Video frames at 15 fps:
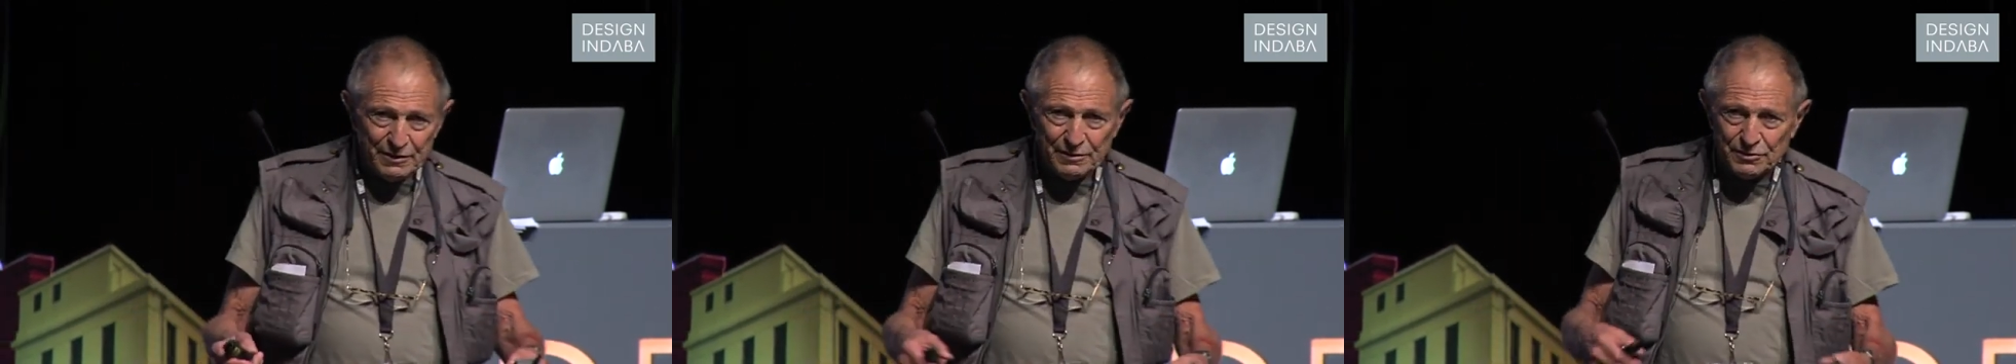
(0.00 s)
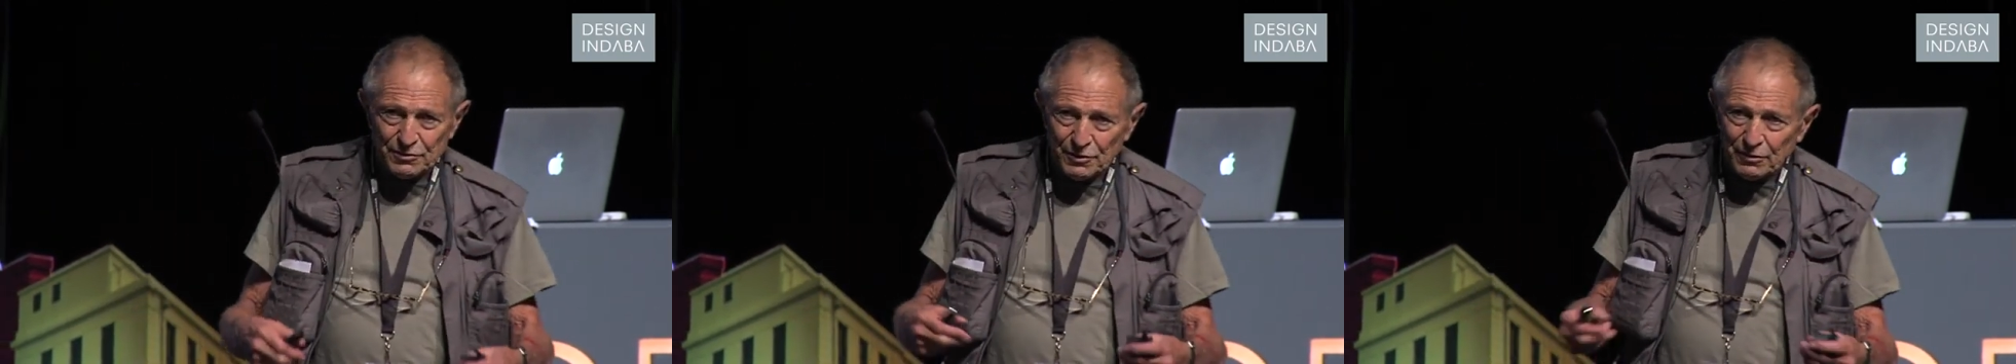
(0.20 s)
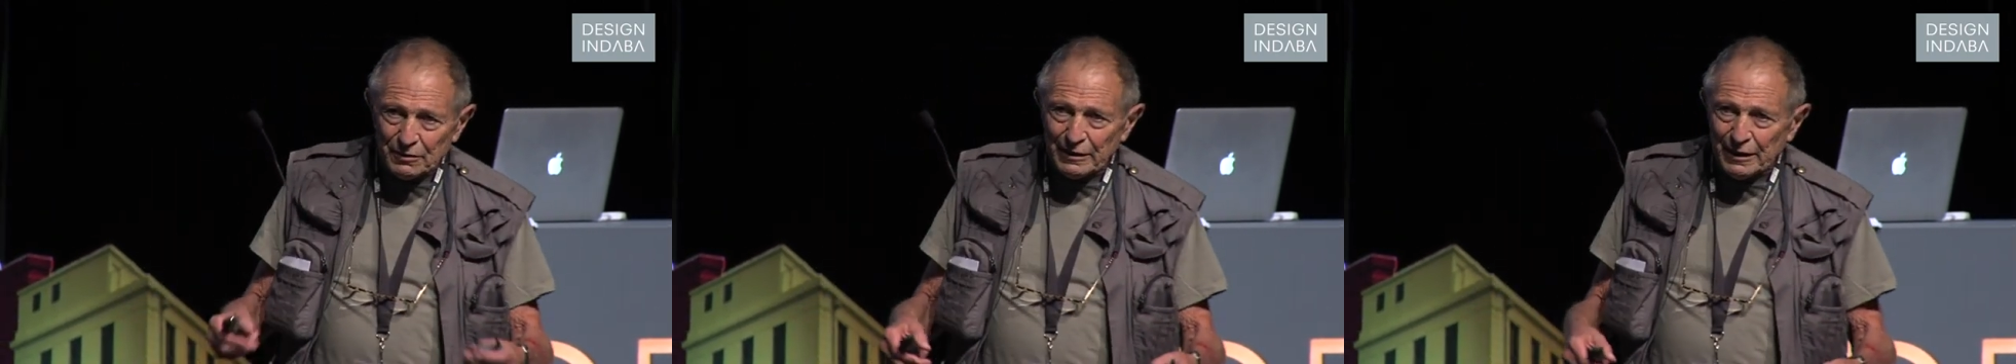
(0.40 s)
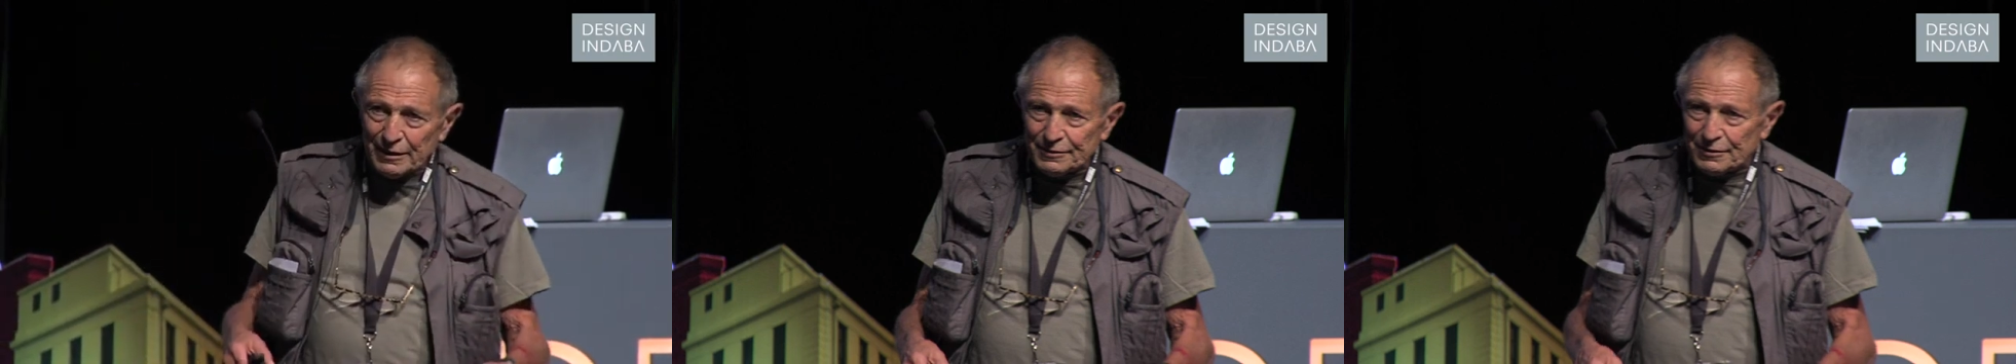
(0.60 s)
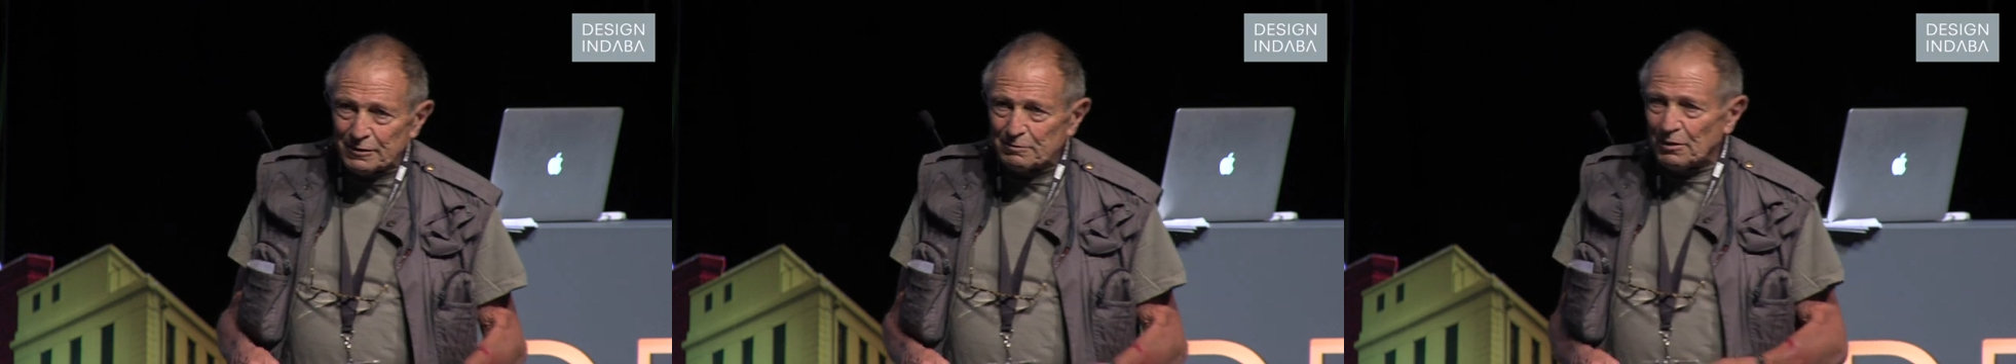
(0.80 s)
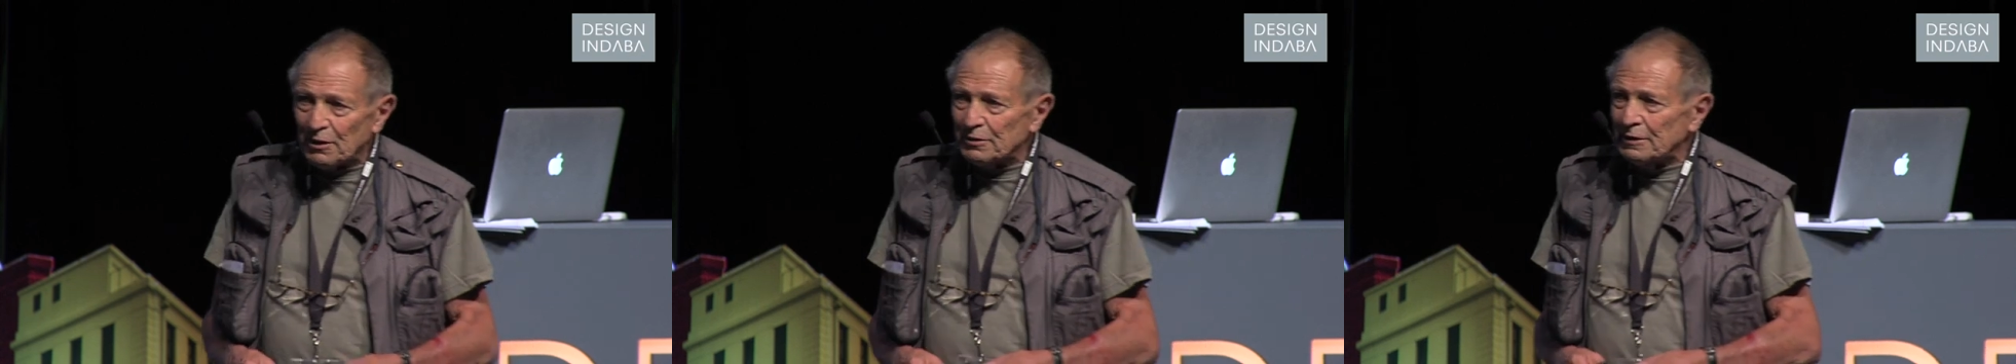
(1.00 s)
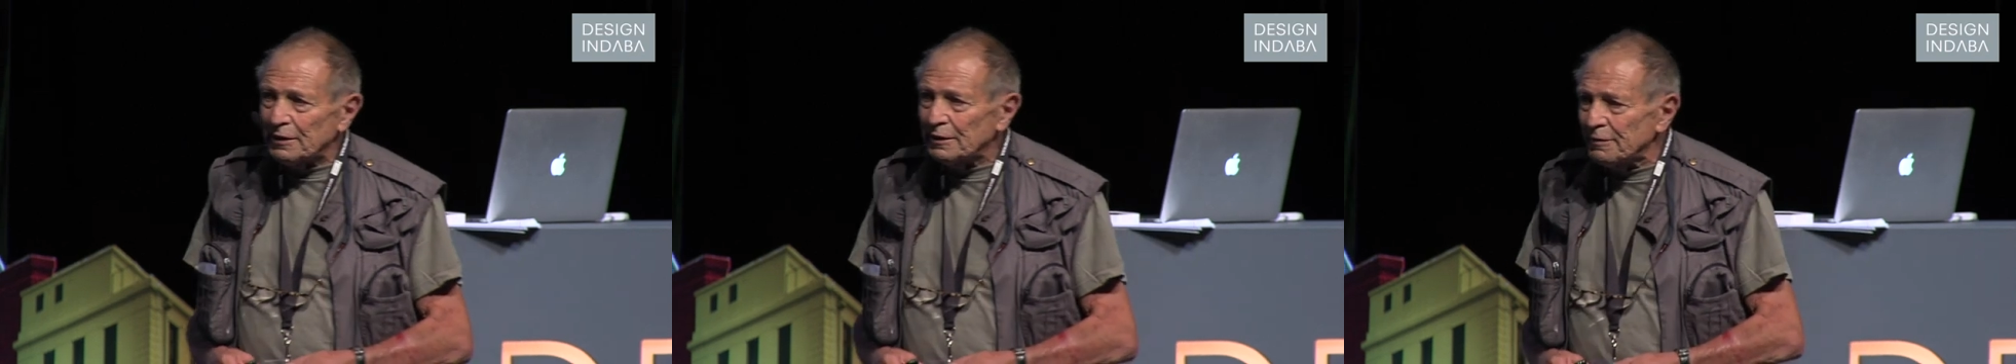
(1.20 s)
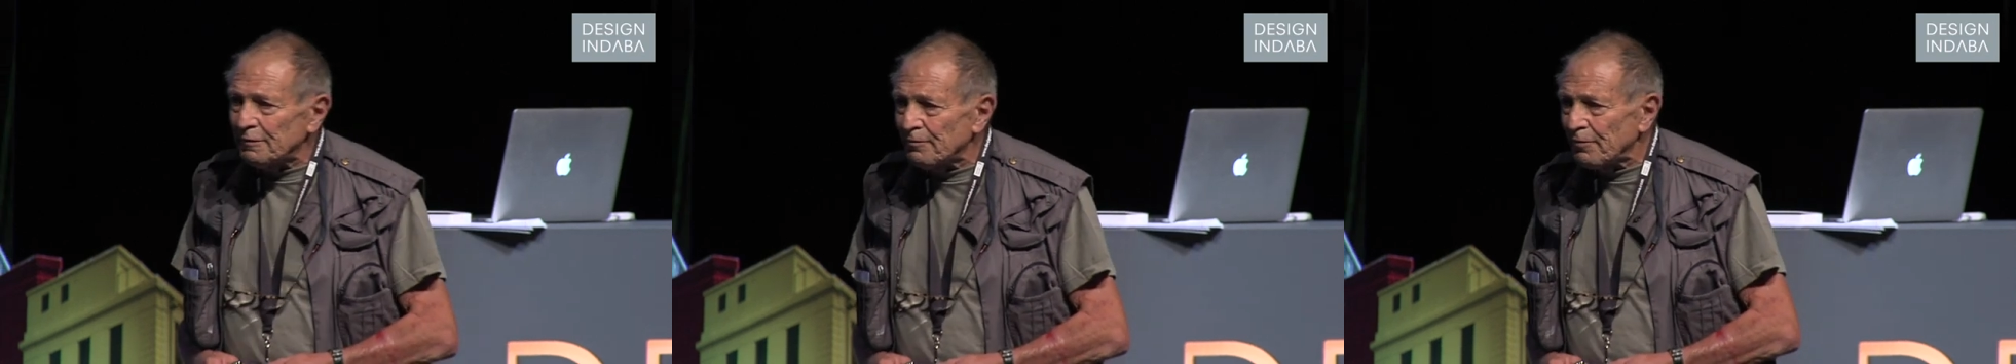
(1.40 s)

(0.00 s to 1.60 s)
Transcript: strongly anti-apartheid,